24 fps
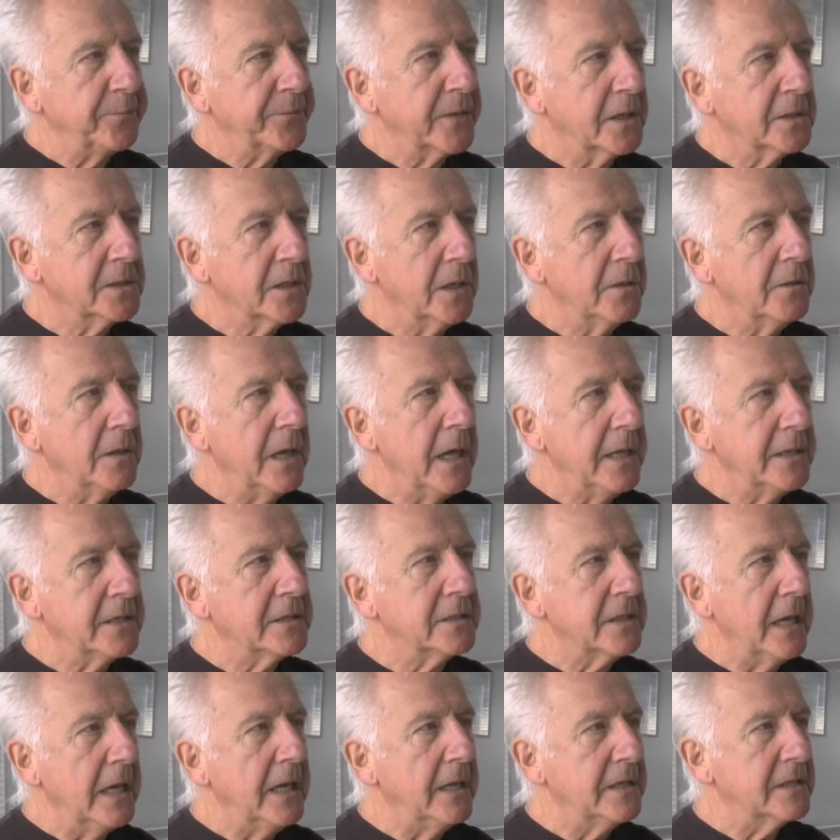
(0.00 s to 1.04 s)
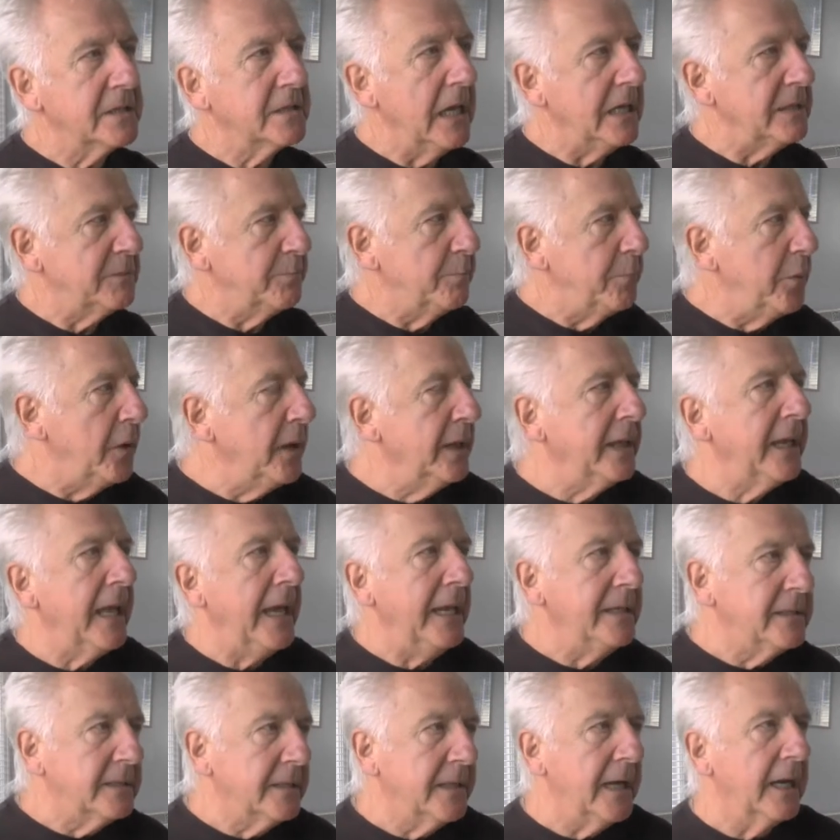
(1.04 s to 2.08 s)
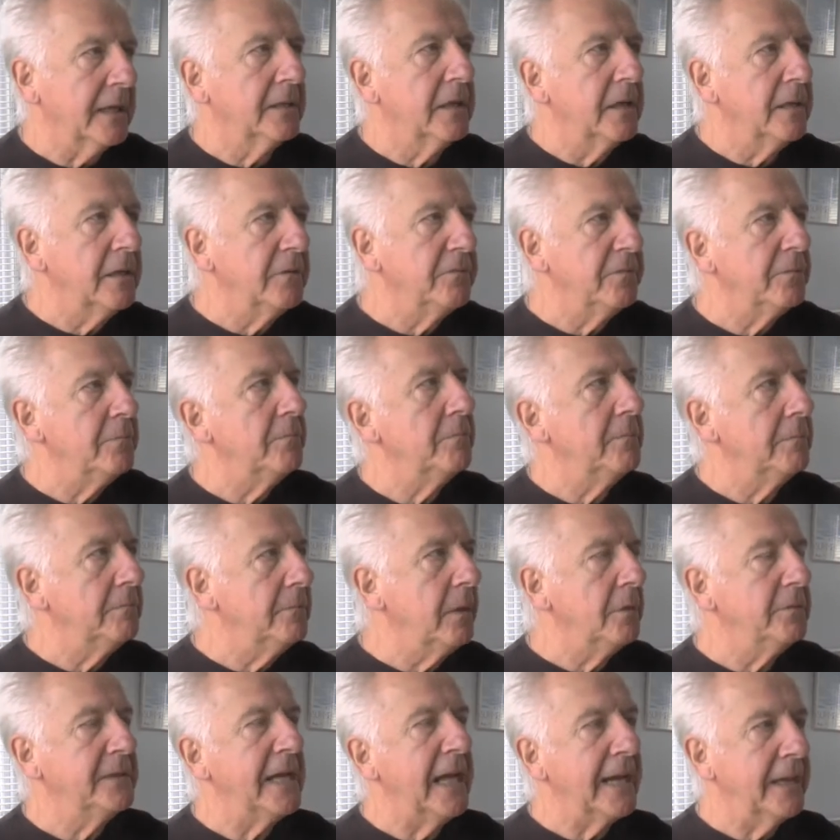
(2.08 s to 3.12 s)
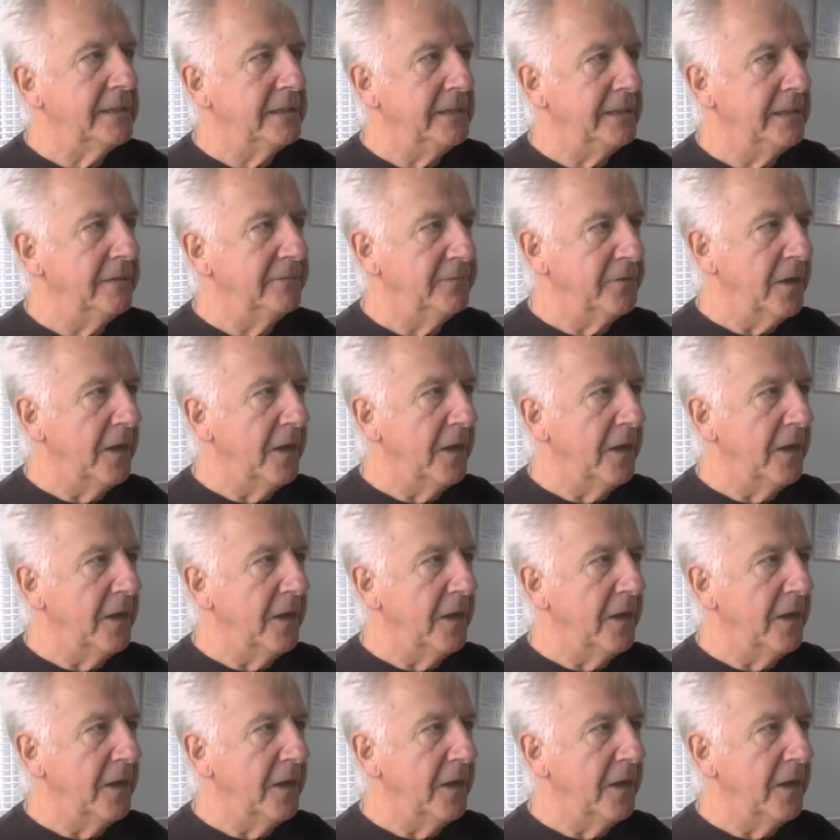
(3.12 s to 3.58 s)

So it's it's it's putting it into that kind of modality of,